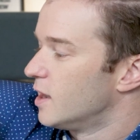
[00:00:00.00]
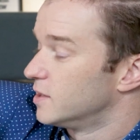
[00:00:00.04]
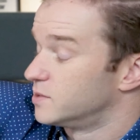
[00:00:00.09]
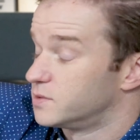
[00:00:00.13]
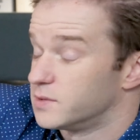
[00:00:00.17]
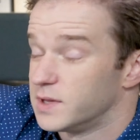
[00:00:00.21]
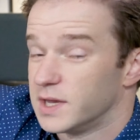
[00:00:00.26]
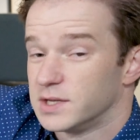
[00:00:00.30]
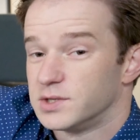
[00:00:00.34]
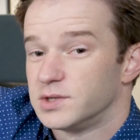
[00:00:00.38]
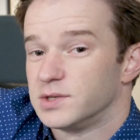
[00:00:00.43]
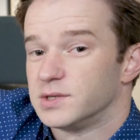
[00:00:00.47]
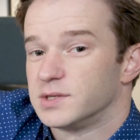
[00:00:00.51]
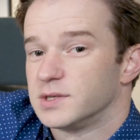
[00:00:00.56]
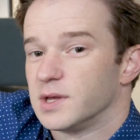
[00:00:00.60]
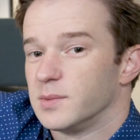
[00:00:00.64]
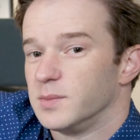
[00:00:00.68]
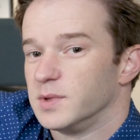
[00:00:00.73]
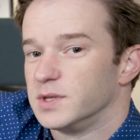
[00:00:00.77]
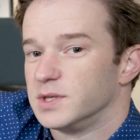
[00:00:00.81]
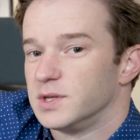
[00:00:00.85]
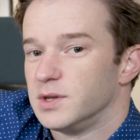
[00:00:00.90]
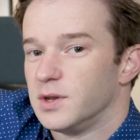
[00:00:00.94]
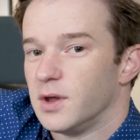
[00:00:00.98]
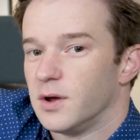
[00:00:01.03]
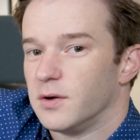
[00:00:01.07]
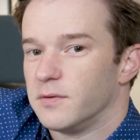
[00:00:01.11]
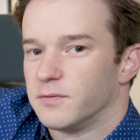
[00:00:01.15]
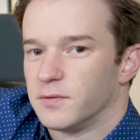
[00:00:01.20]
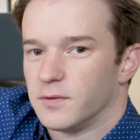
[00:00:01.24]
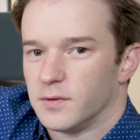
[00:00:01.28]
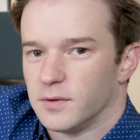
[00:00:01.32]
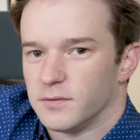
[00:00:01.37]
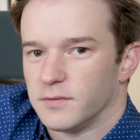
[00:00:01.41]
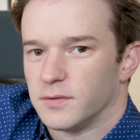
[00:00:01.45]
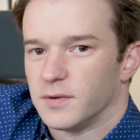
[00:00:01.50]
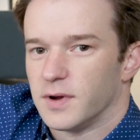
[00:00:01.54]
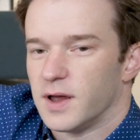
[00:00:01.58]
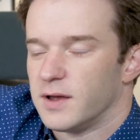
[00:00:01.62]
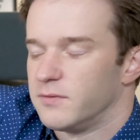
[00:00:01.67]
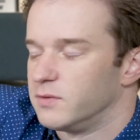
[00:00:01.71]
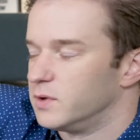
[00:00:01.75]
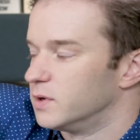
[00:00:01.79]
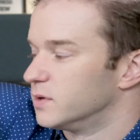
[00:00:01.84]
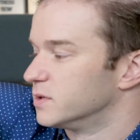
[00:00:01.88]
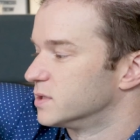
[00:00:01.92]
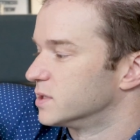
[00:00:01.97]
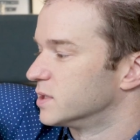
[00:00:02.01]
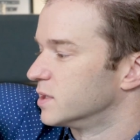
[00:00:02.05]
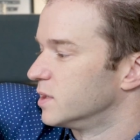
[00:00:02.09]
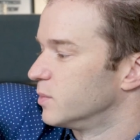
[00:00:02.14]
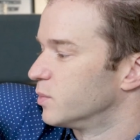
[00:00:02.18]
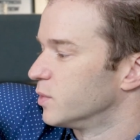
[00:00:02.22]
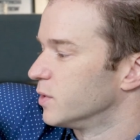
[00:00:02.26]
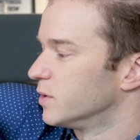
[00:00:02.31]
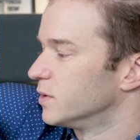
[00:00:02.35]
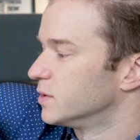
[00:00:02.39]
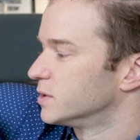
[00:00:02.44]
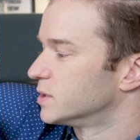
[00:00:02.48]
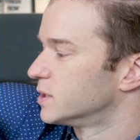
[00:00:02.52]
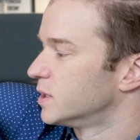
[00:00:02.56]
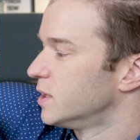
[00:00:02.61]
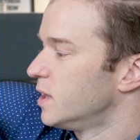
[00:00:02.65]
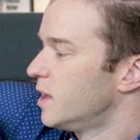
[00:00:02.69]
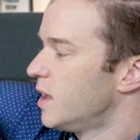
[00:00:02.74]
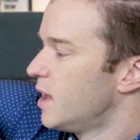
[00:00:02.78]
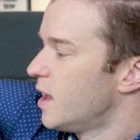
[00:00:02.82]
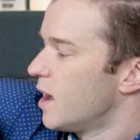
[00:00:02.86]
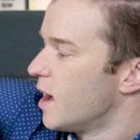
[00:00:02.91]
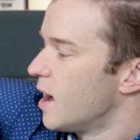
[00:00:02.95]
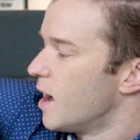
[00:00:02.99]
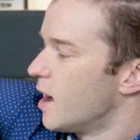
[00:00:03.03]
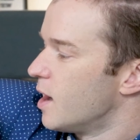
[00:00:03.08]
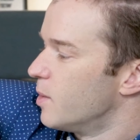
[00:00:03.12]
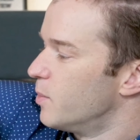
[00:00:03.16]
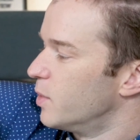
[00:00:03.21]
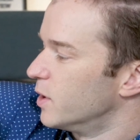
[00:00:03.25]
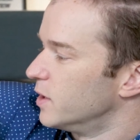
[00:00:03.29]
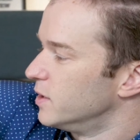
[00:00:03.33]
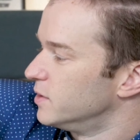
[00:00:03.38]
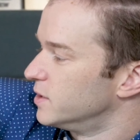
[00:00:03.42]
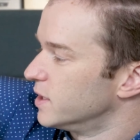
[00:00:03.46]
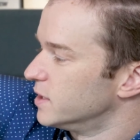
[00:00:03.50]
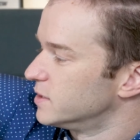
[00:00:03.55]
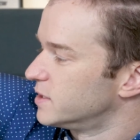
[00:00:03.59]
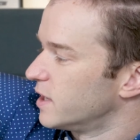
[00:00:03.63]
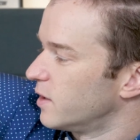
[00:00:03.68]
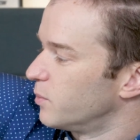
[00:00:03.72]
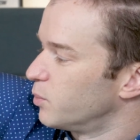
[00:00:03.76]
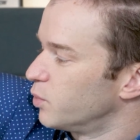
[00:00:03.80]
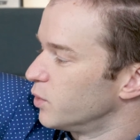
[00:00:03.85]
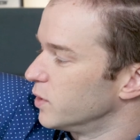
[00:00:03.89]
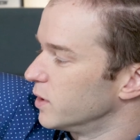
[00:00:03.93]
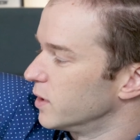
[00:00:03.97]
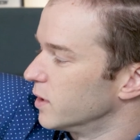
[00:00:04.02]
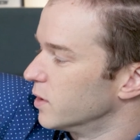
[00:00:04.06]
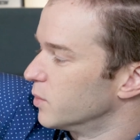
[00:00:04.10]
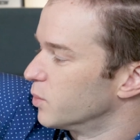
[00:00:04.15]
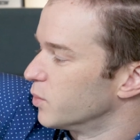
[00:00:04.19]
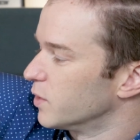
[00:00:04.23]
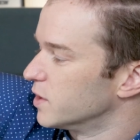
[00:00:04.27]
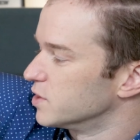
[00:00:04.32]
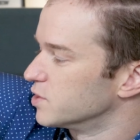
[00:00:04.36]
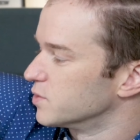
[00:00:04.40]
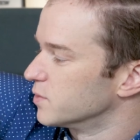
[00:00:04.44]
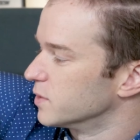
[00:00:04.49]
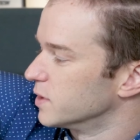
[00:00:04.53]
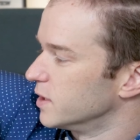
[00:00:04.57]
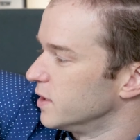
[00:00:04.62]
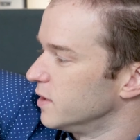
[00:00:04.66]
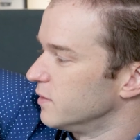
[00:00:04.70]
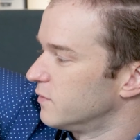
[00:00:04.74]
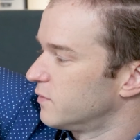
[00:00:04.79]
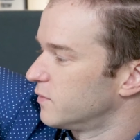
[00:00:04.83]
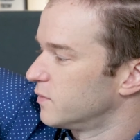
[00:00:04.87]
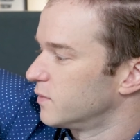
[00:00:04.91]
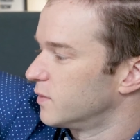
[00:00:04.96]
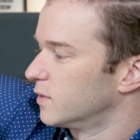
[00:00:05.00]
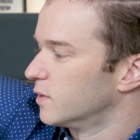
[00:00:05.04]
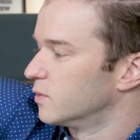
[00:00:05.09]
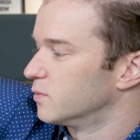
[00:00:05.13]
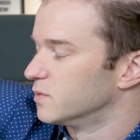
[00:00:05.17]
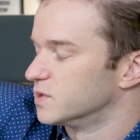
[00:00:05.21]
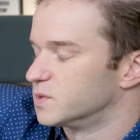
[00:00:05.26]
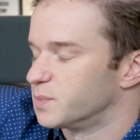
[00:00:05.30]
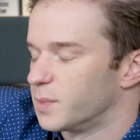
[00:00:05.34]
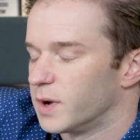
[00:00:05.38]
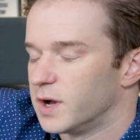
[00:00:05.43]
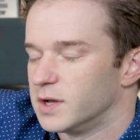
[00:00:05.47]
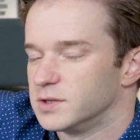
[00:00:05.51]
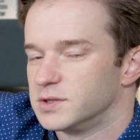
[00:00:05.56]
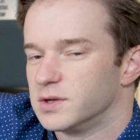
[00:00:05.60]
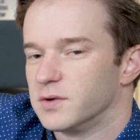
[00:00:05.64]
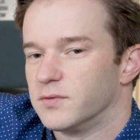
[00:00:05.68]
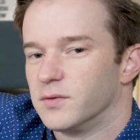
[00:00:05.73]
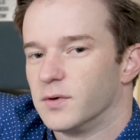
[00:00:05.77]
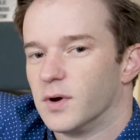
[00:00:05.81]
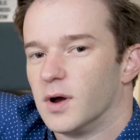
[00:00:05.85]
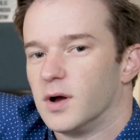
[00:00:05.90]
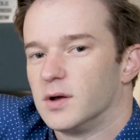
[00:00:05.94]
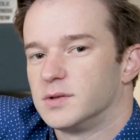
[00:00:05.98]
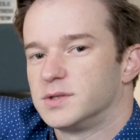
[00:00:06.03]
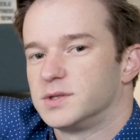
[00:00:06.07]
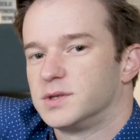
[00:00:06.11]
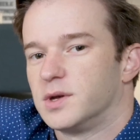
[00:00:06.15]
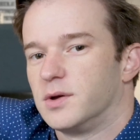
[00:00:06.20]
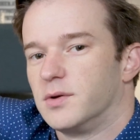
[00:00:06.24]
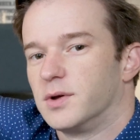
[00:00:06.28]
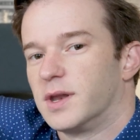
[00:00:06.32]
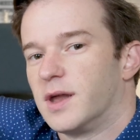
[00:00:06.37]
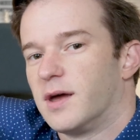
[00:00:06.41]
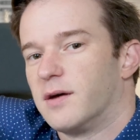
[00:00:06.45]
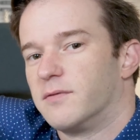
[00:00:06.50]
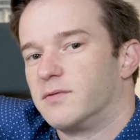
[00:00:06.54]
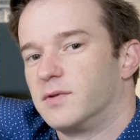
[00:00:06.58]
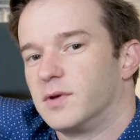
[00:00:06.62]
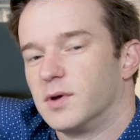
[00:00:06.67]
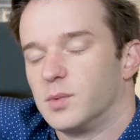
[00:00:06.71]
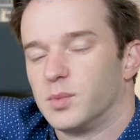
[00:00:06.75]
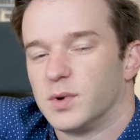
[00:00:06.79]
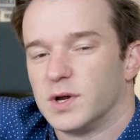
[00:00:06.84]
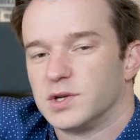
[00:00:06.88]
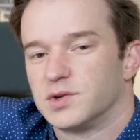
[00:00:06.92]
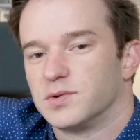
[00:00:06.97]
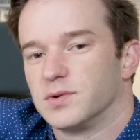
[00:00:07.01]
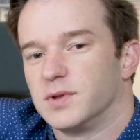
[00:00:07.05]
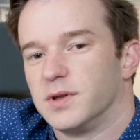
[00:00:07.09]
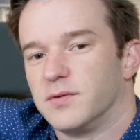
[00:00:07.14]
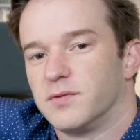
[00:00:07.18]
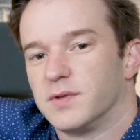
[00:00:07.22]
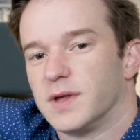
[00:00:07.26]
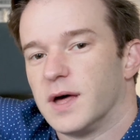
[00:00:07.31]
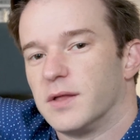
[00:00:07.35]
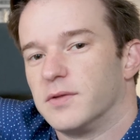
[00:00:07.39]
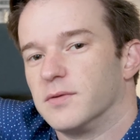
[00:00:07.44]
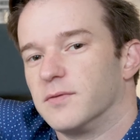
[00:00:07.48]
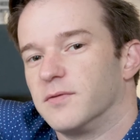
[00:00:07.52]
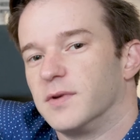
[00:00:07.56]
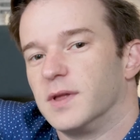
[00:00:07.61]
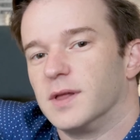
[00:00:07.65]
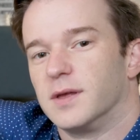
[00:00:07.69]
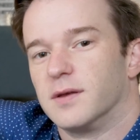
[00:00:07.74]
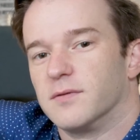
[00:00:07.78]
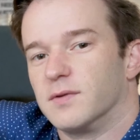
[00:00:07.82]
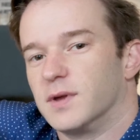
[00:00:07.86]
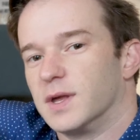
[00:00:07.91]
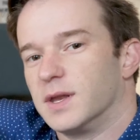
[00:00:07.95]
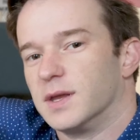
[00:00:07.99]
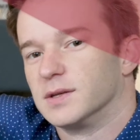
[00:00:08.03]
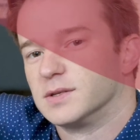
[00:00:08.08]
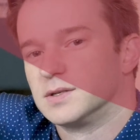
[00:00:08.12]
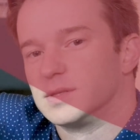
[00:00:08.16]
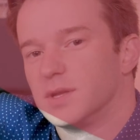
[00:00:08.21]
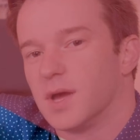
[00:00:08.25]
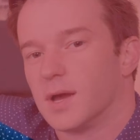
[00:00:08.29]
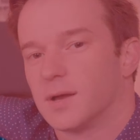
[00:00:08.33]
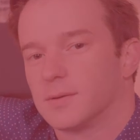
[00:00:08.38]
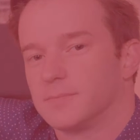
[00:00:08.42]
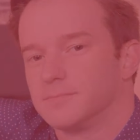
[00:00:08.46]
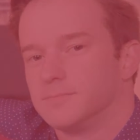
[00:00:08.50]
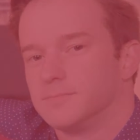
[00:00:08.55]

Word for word: Uh, so that's just something to note for, for heavier sleepers. Uh, but it does have pretty good pressure relief, good response overall, so you're gonna have good pressure relief without the feeling of getting stuck.